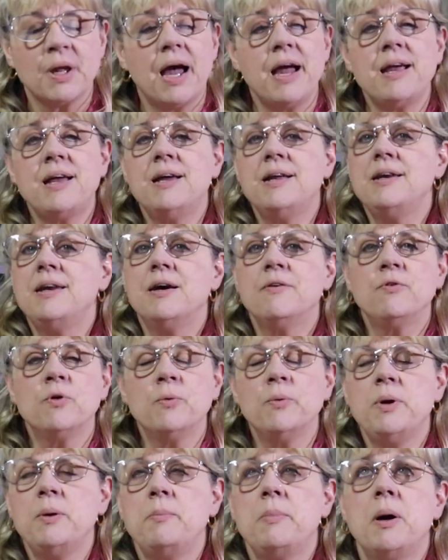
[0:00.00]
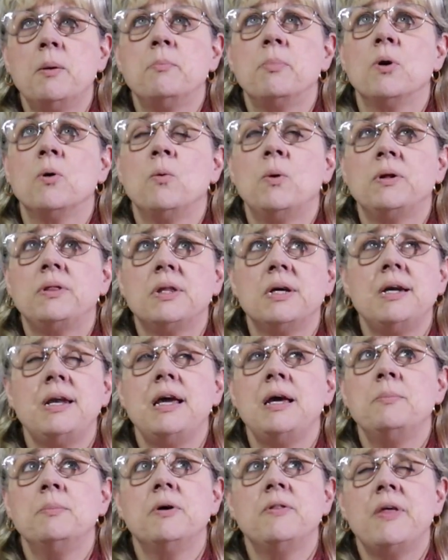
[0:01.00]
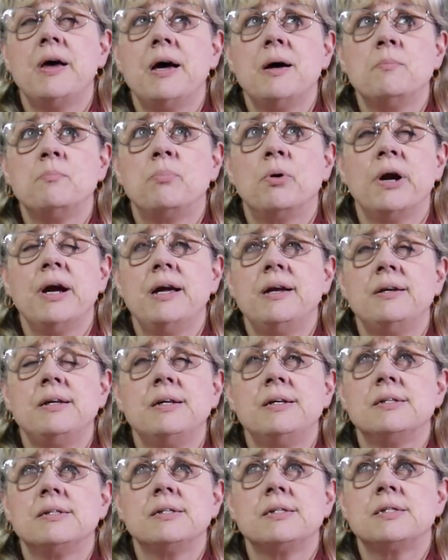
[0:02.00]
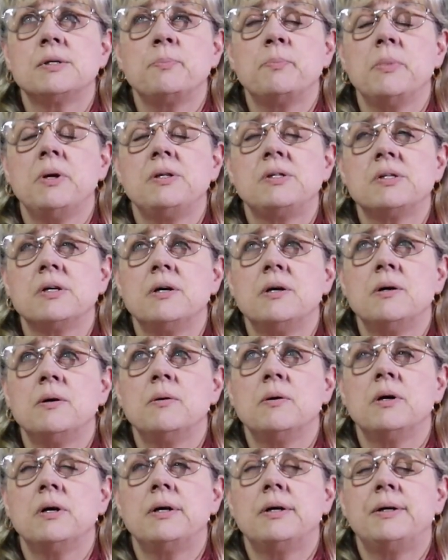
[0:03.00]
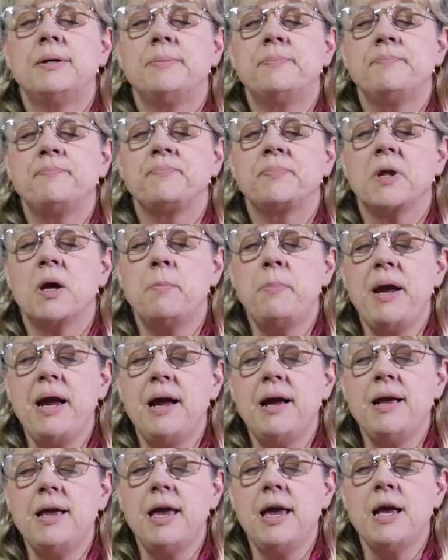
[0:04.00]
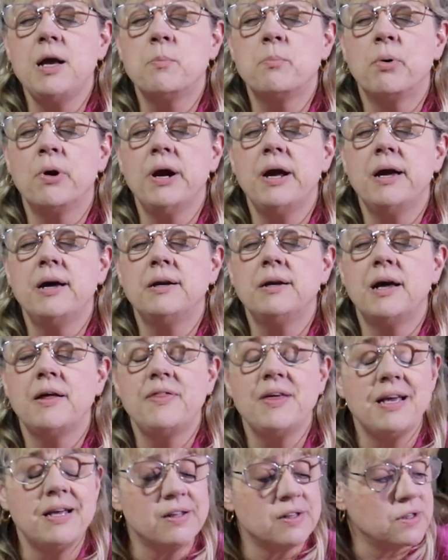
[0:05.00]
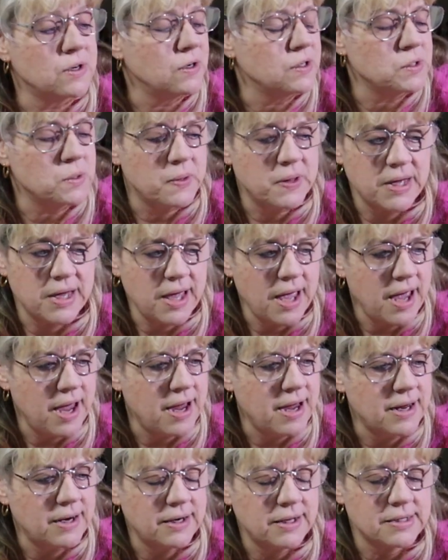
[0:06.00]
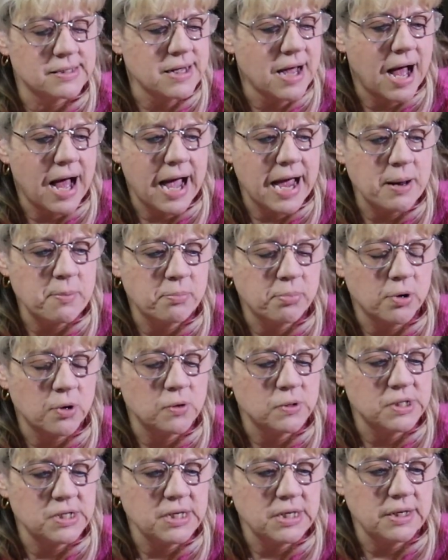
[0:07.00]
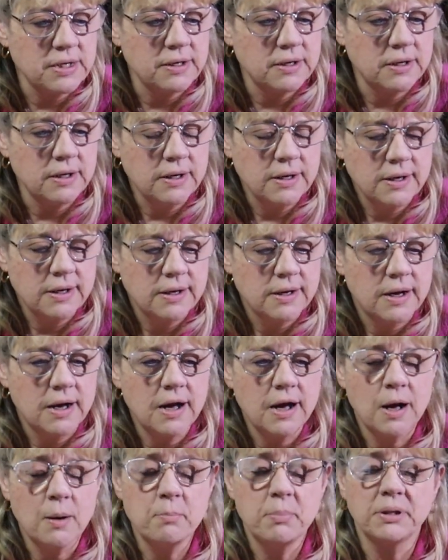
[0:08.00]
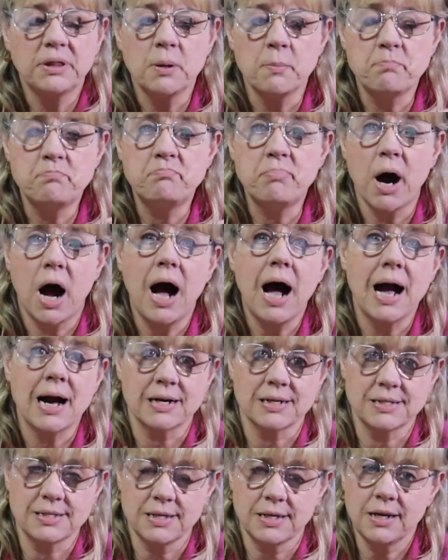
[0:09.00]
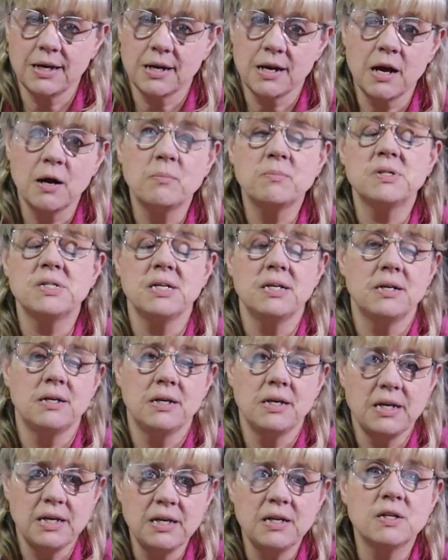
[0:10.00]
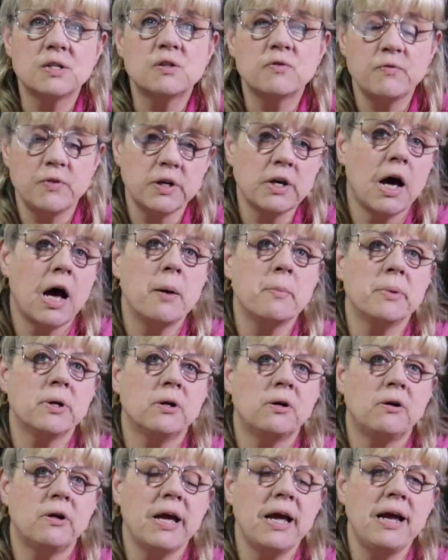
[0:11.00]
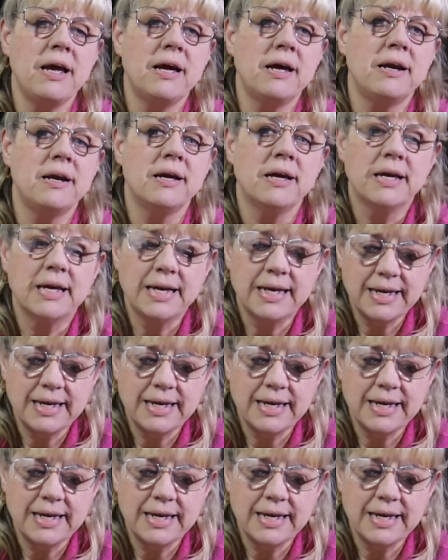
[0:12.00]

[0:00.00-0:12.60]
I can never remember what the name of that brand is. It's a pancake brand. I think it starts with a K, and it's a high protein. But the box that it comes in is phenomenal, and